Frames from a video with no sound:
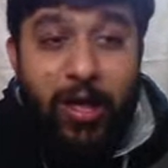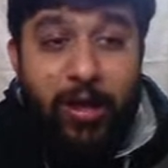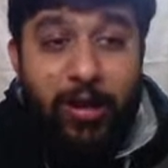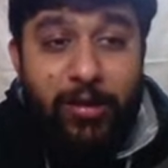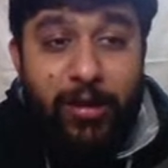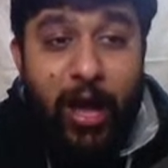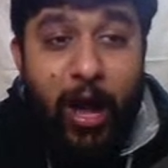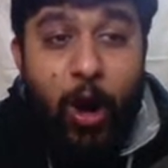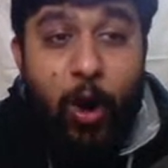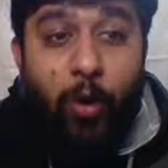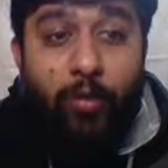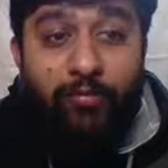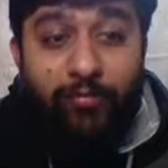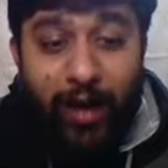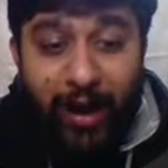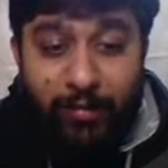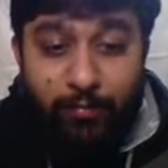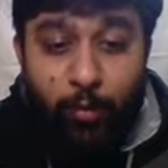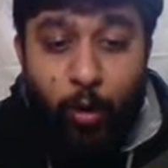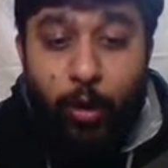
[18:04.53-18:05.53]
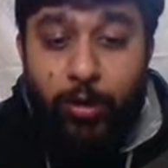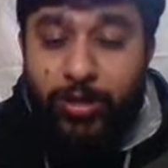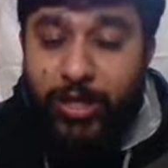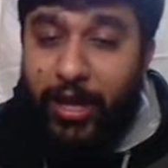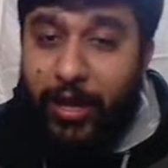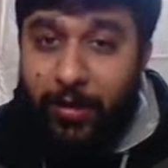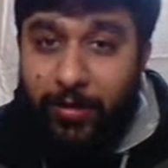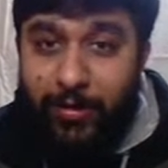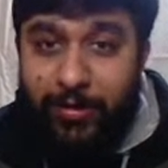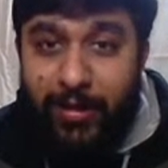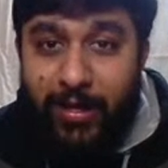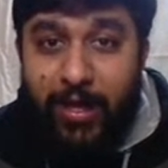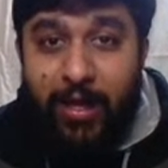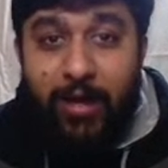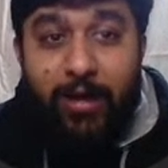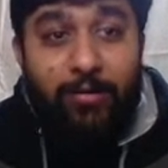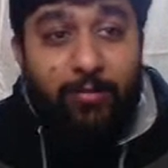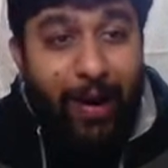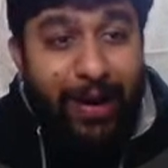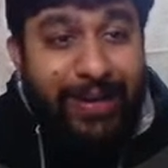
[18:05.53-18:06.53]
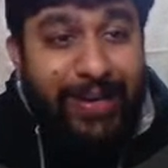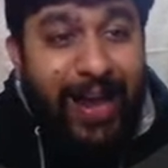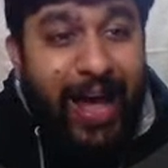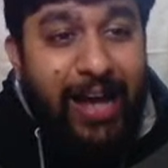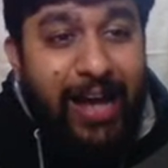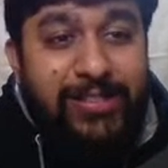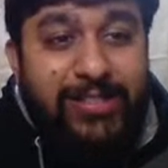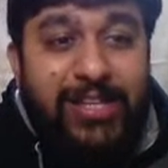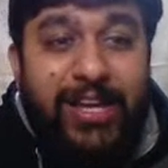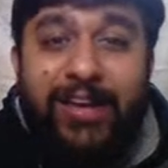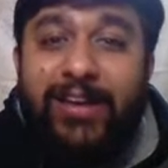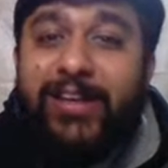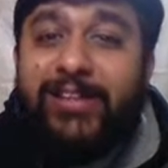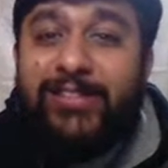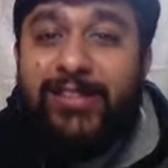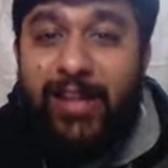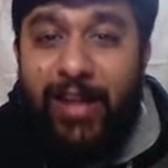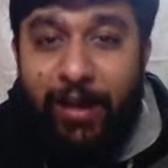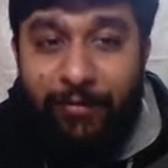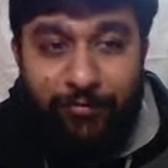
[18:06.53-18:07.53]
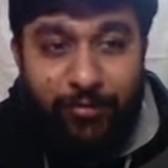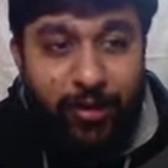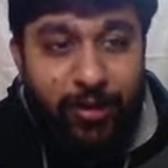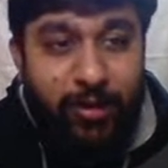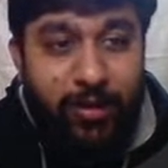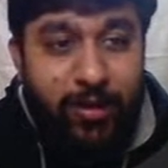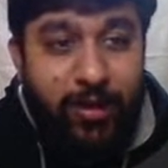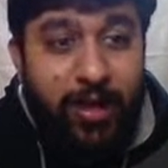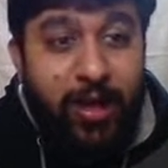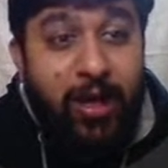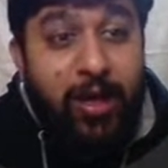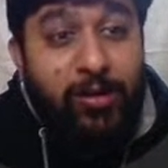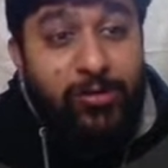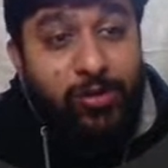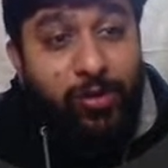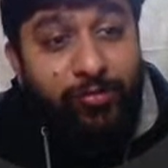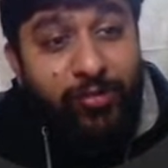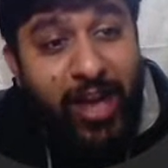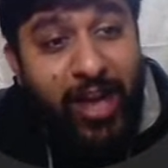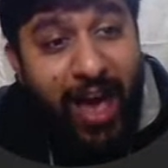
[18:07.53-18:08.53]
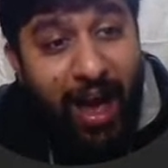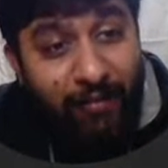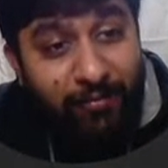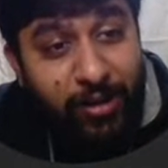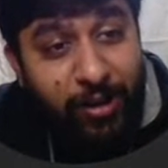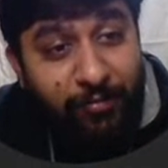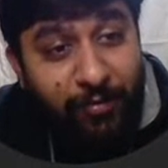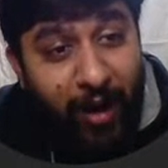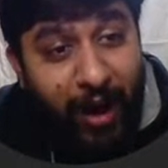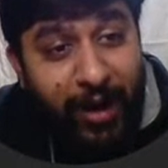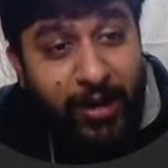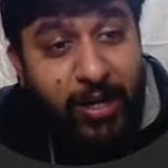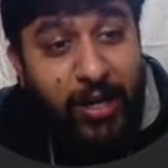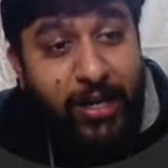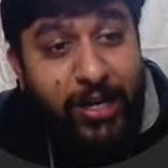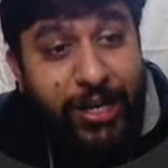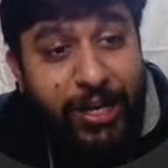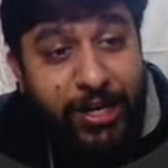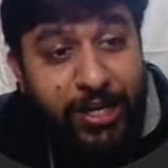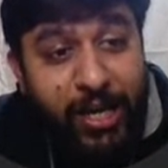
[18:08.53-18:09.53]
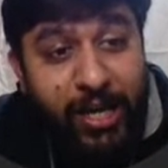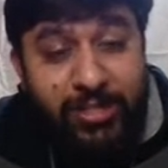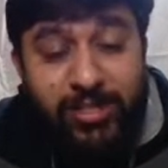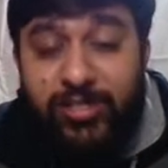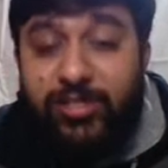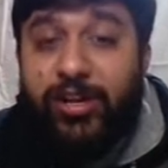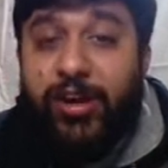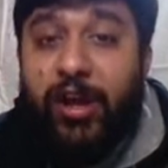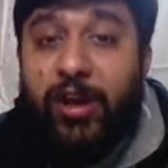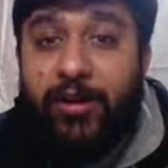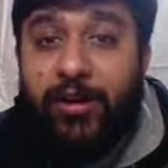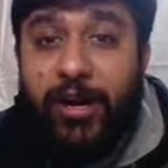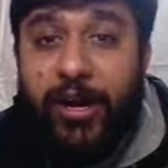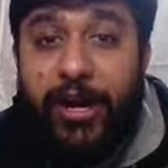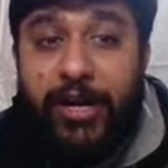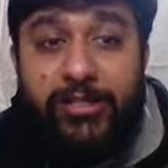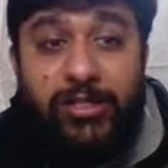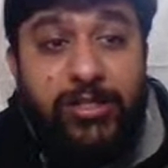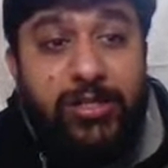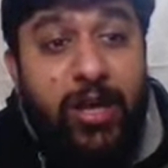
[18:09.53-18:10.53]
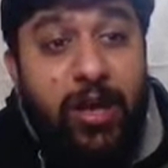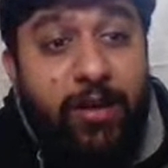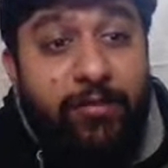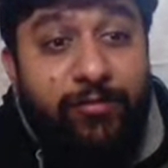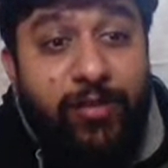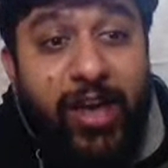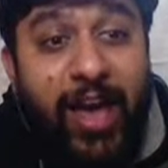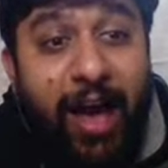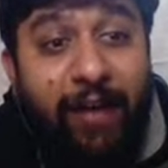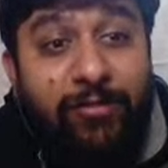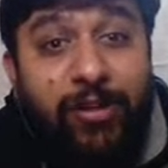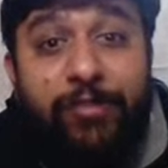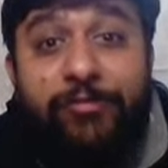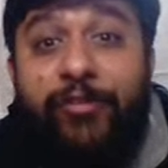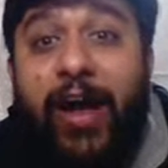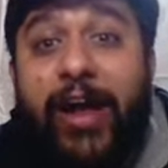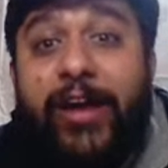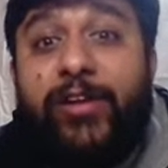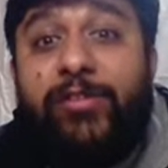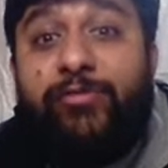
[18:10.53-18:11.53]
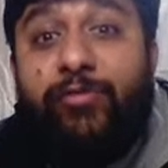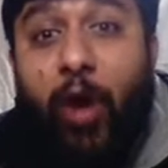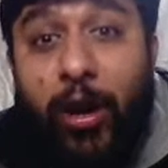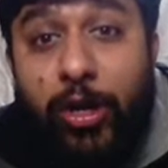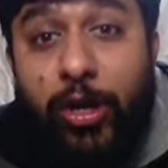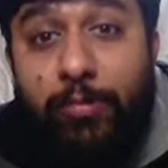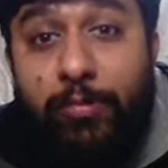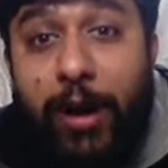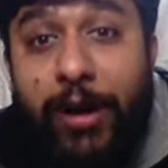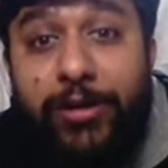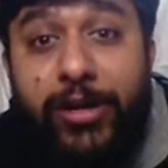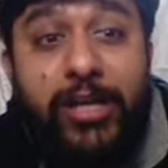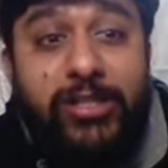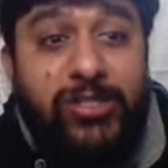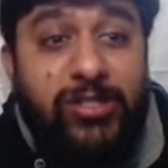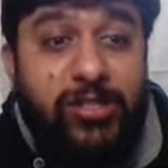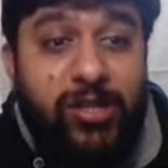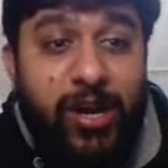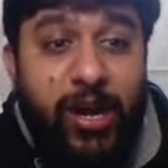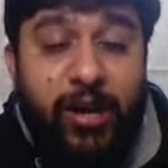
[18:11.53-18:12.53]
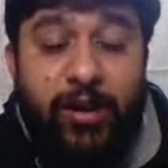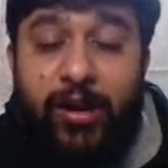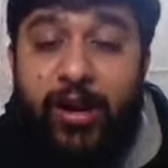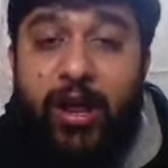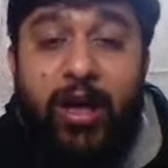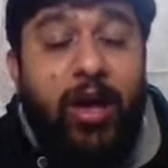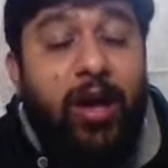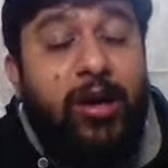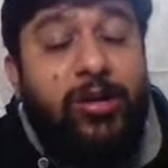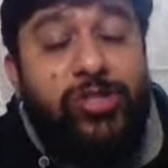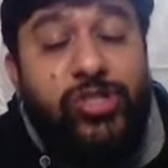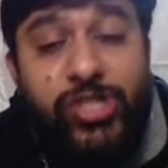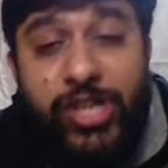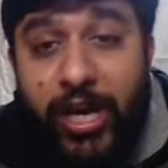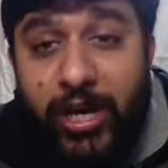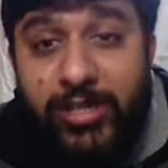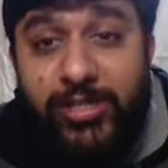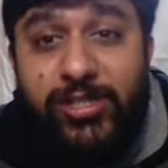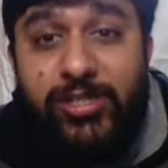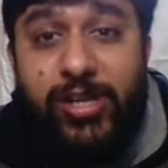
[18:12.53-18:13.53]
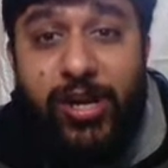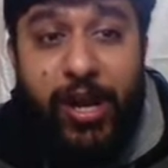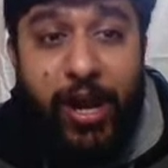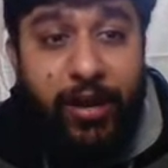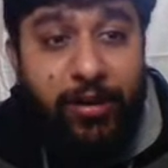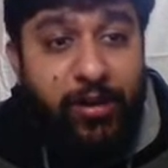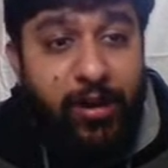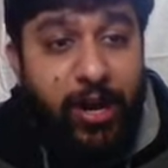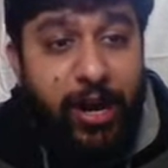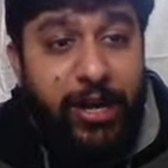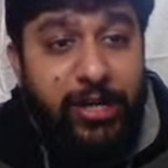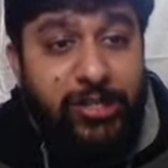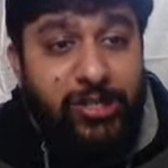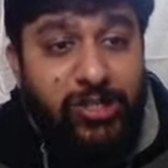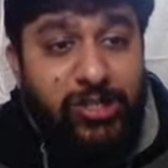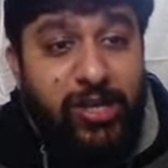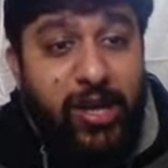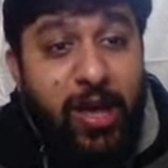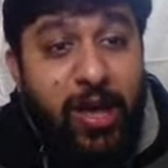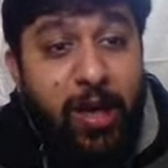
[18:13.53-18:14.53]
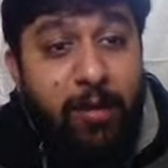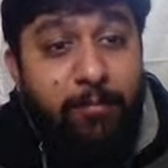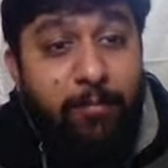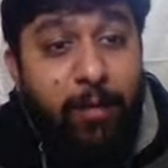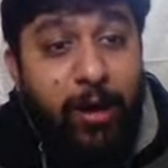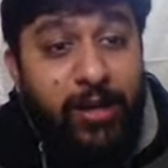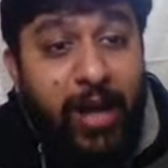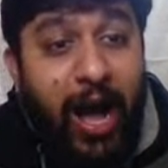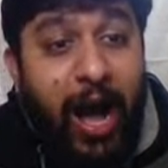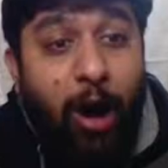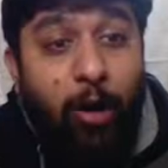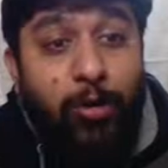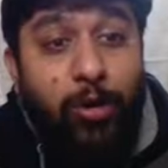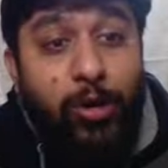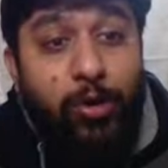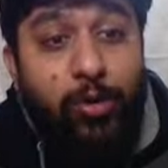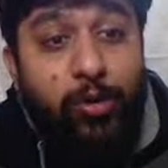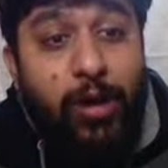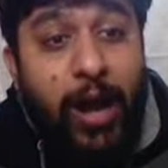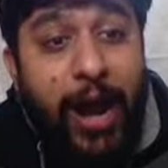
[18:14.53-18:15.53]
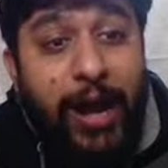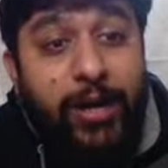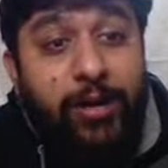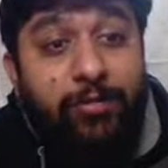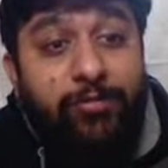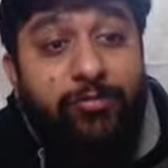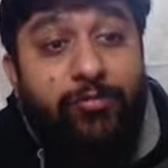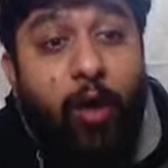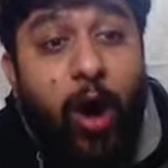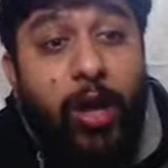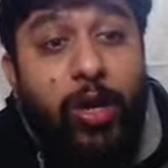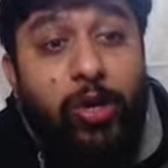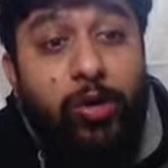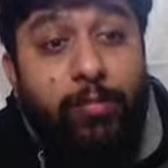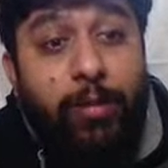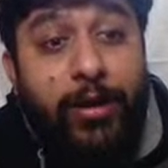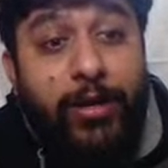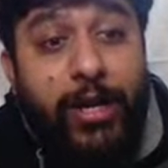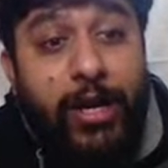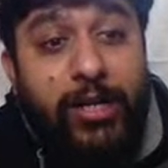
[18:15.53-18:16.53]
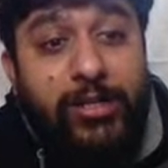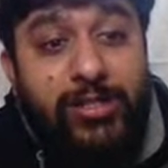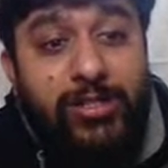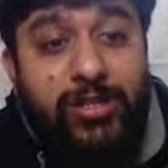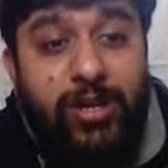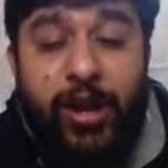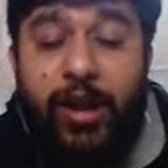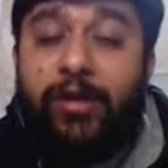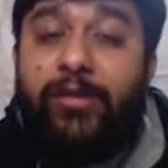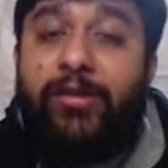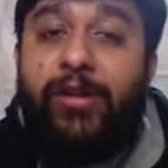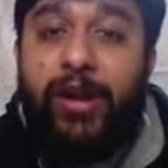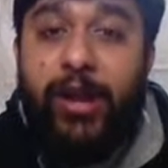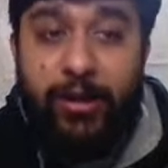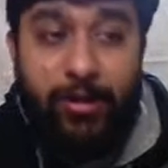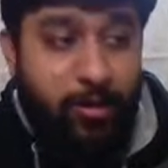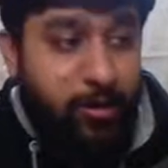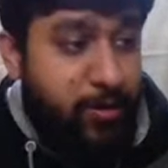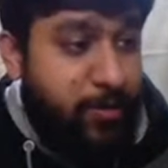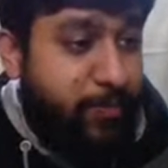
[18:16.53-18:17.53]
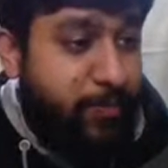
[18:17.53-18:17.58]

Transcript: Now, one more thing. One last thing is left. So we have defined linear strain rates, we have defined volumetric strain, shear strain rates, but how do you write volumetric strain rate?